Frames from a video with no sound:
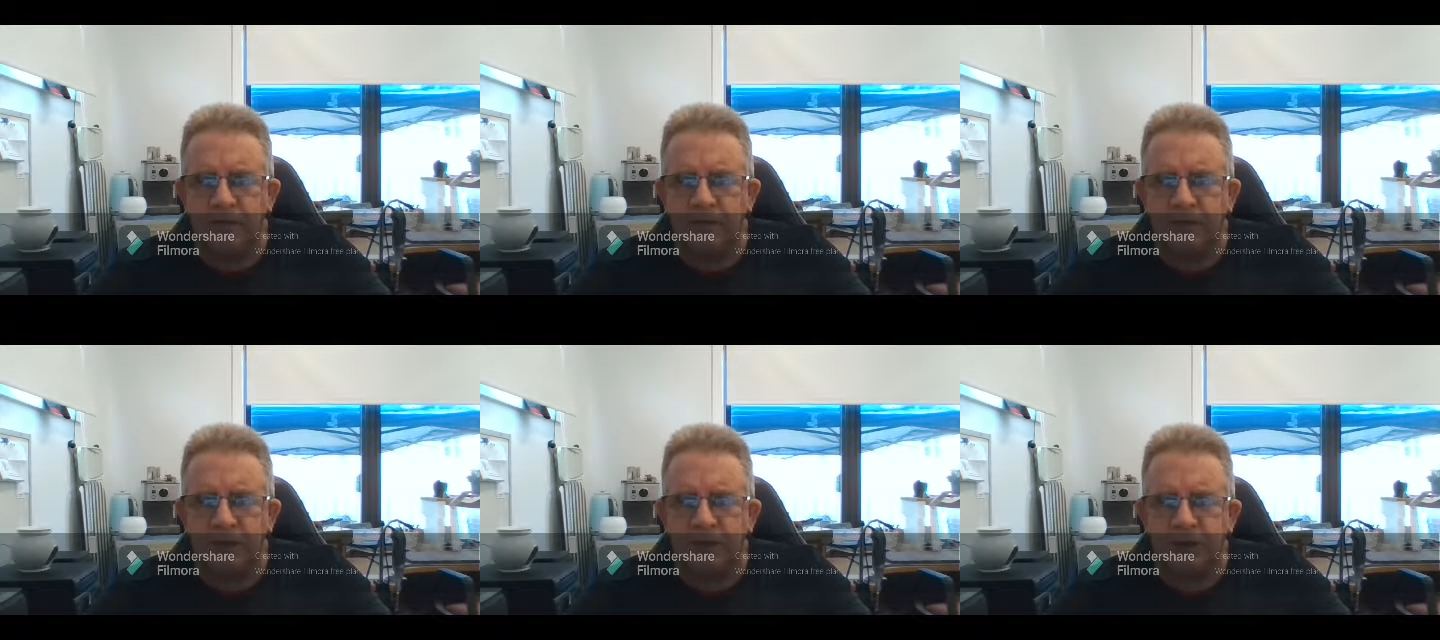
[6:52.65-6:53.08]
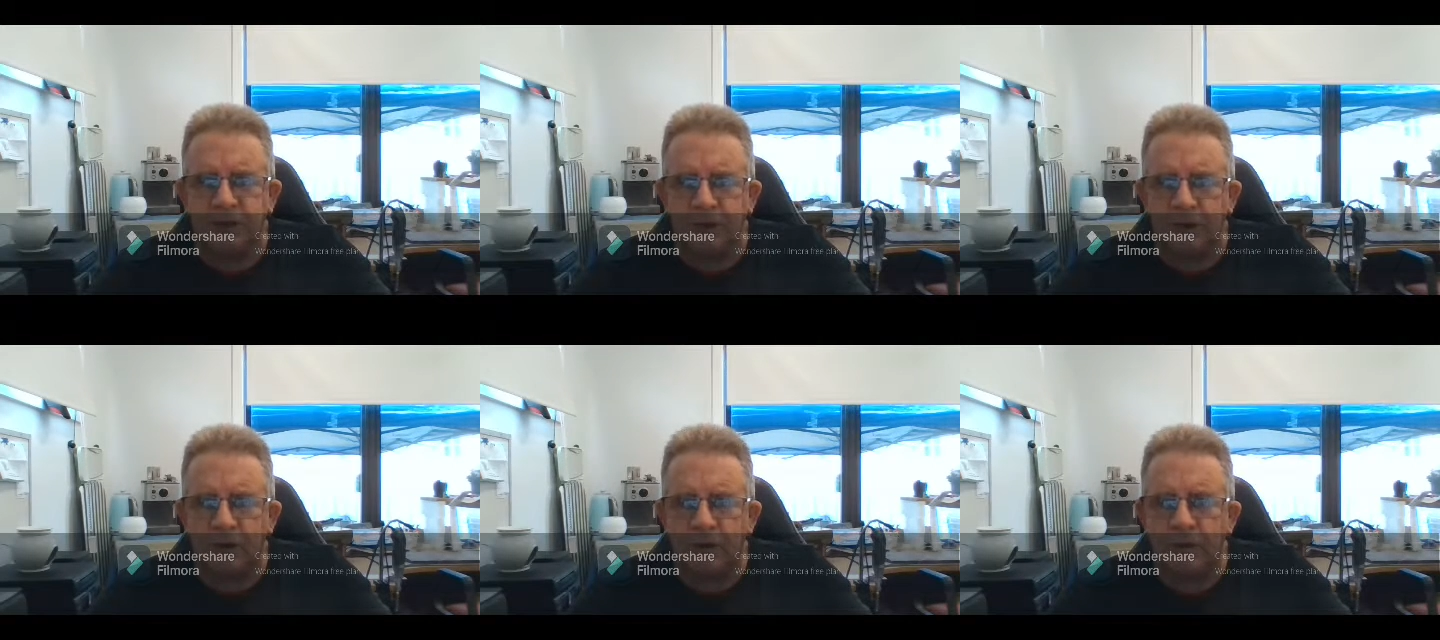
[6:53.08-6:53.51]
finished
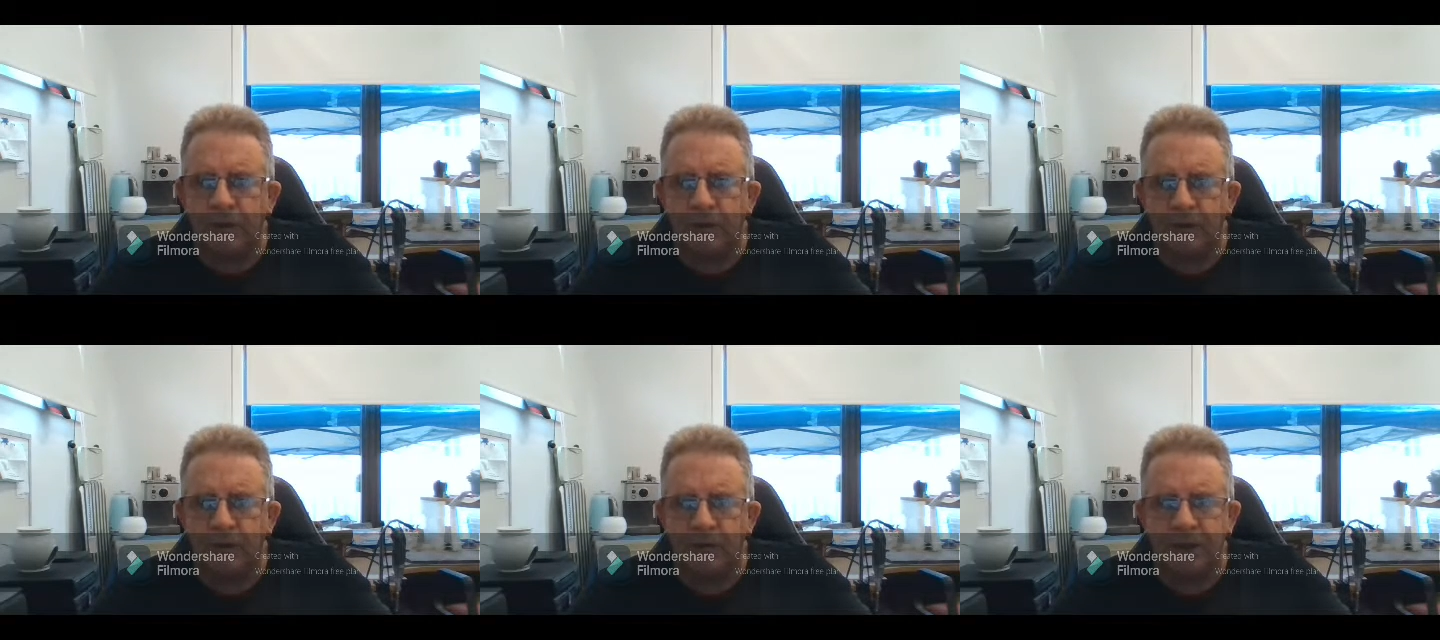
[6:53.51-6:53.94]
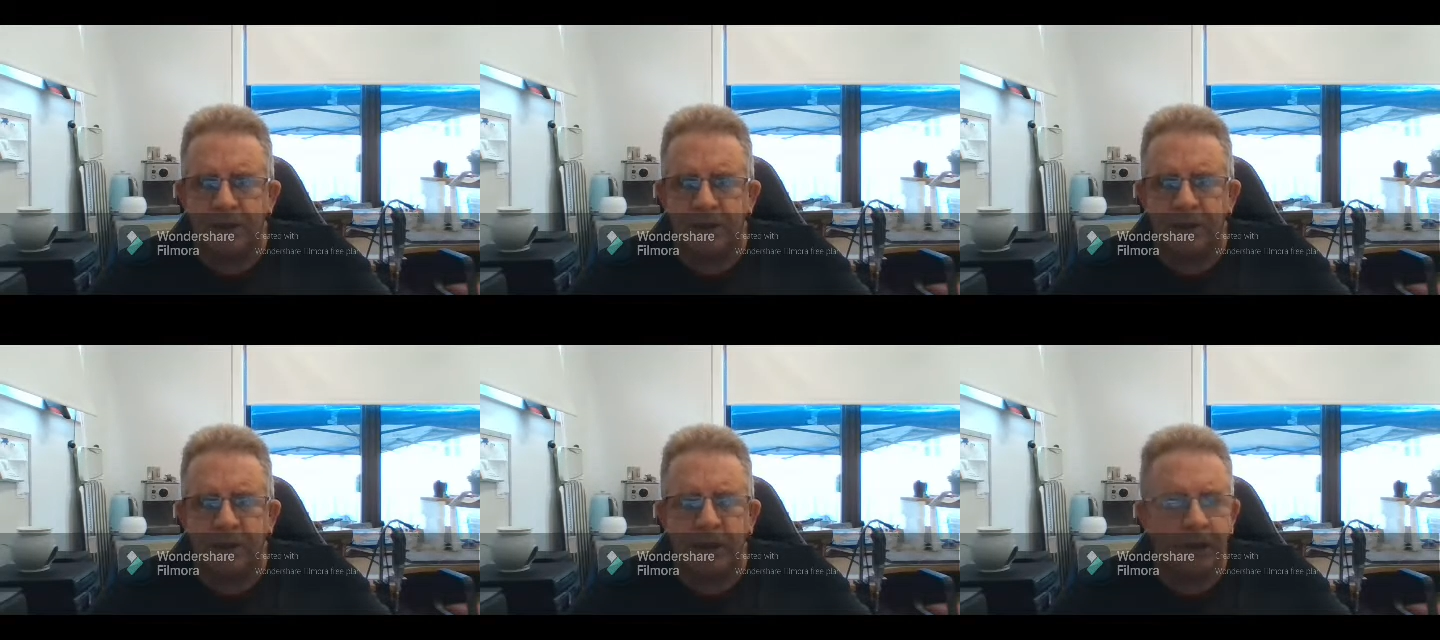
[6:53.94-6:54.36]
off or ready
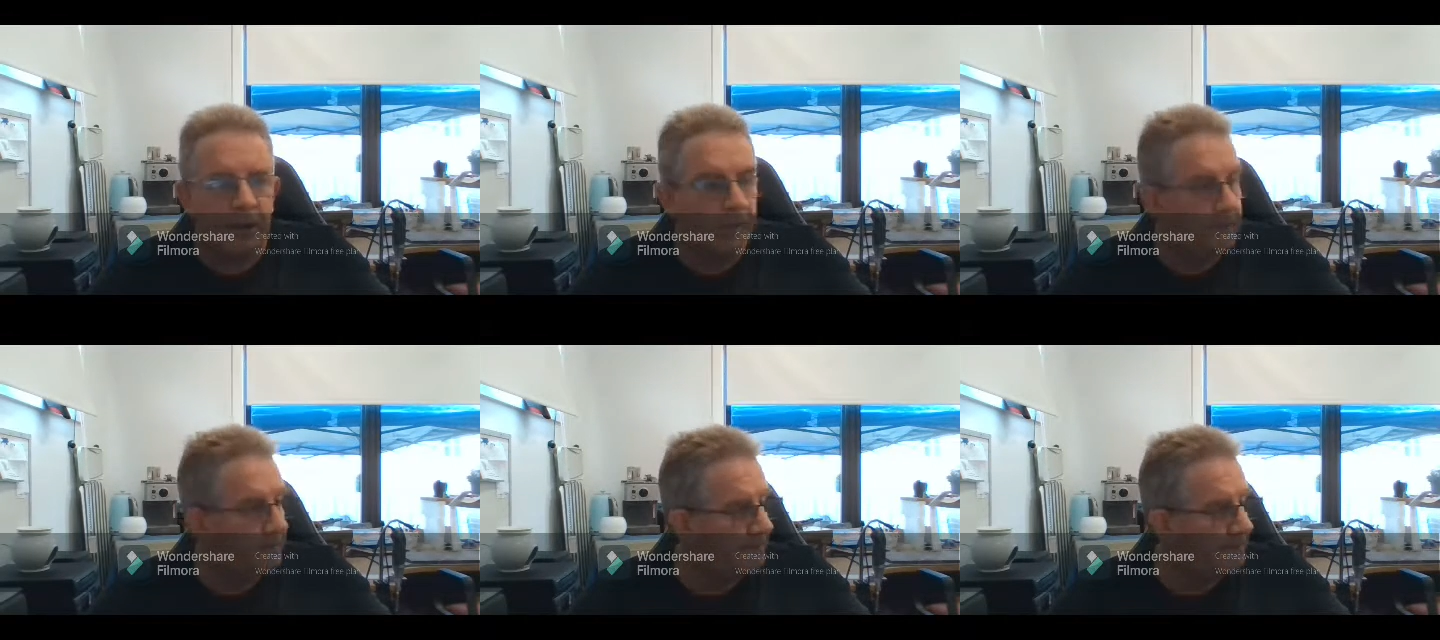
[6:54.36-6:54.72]
to go.